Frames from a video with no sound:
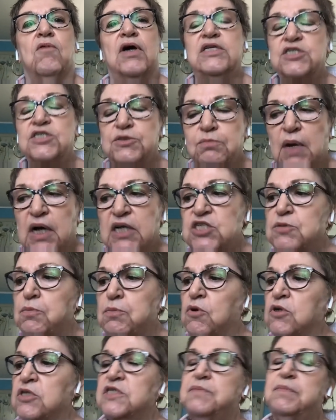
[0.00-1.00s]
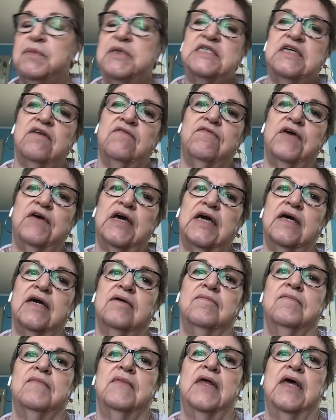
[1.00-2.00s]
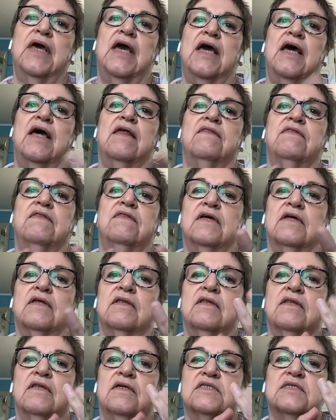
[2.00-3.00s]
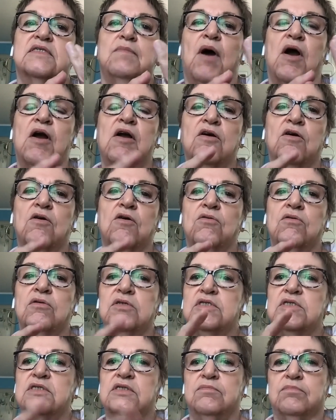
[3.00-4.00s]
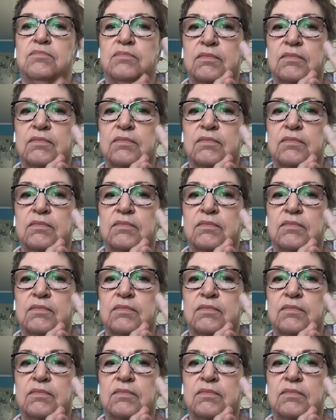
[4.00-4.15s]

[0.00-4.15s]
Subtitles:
much more specific. The SMART goals,